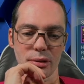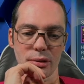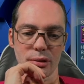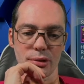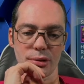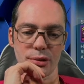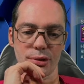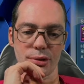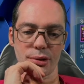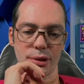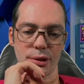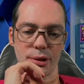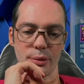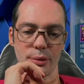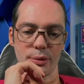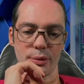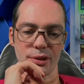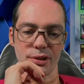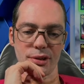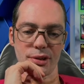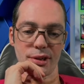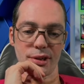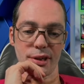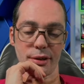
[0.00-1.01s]
So
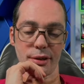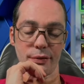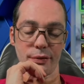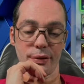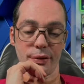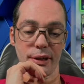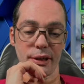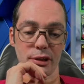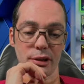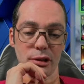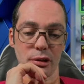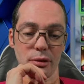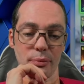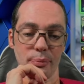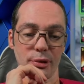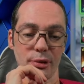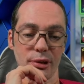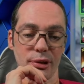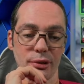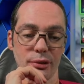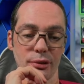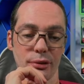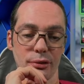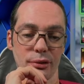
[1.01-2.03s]
instead of actually
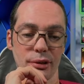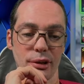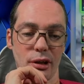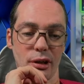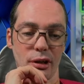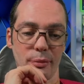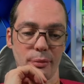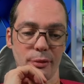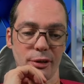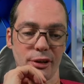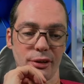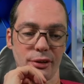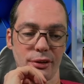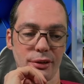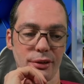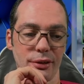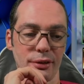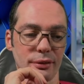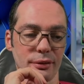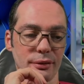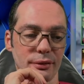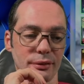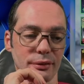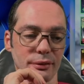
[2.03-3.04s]
putting on Armiger,
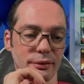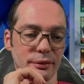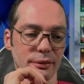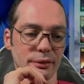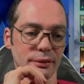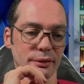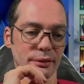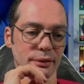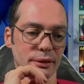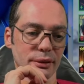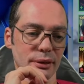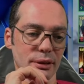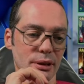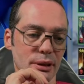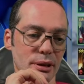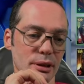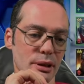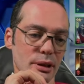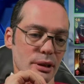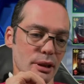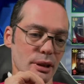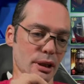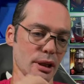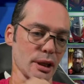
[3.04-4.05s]

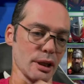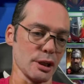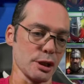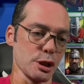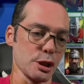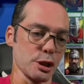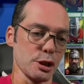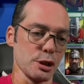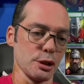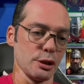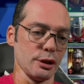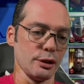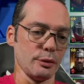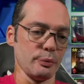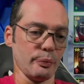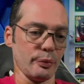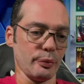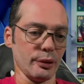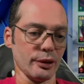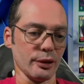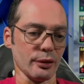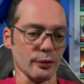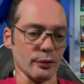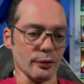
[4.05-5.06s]
I should
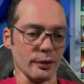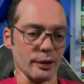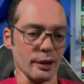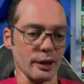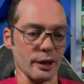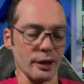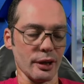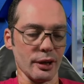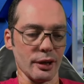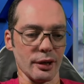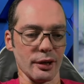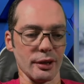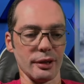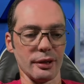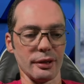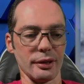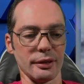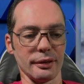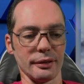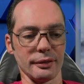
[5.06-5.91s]
put on her.